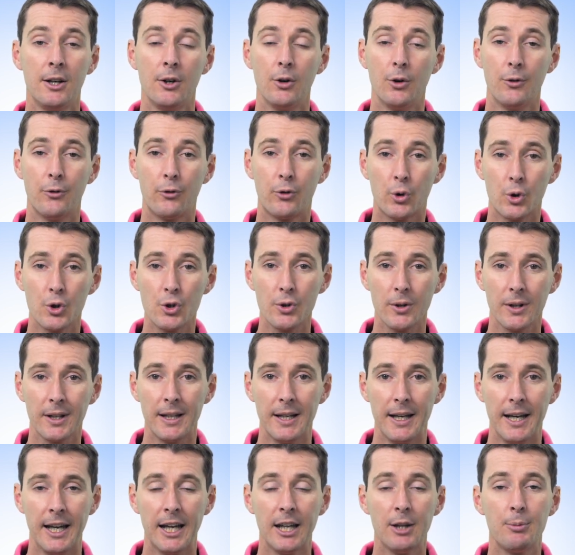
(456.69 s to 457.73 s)

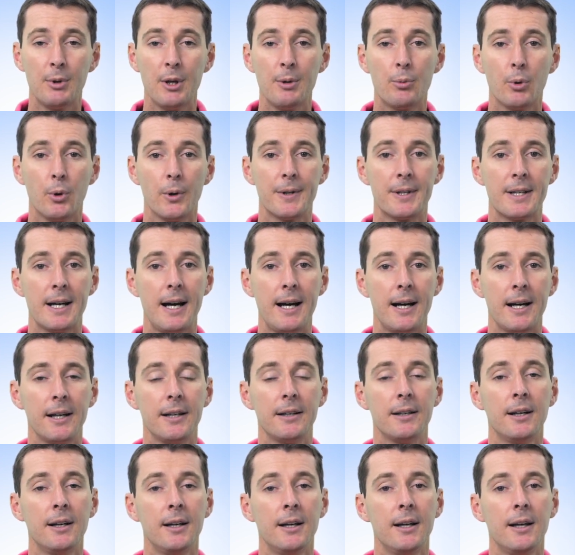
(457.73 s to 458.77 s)
Unfortunately, eight people
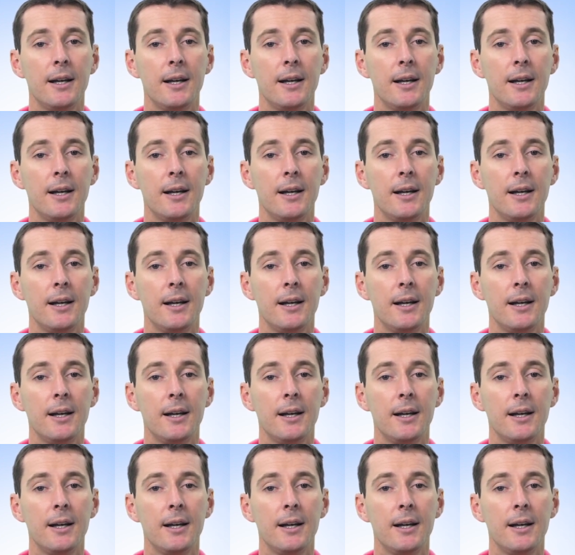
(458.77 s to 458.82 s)
died